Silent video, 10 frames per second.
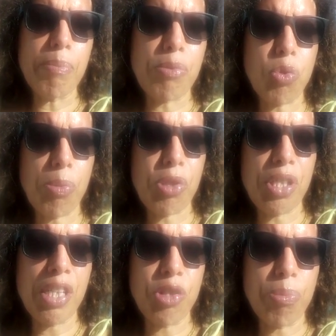
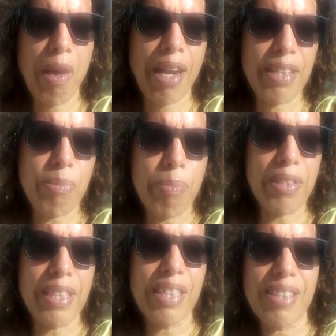absorption and your body's
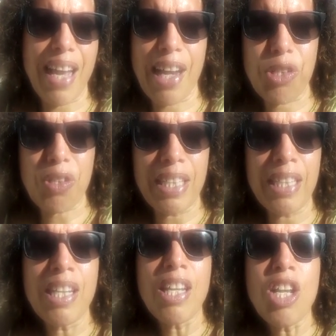ability to actually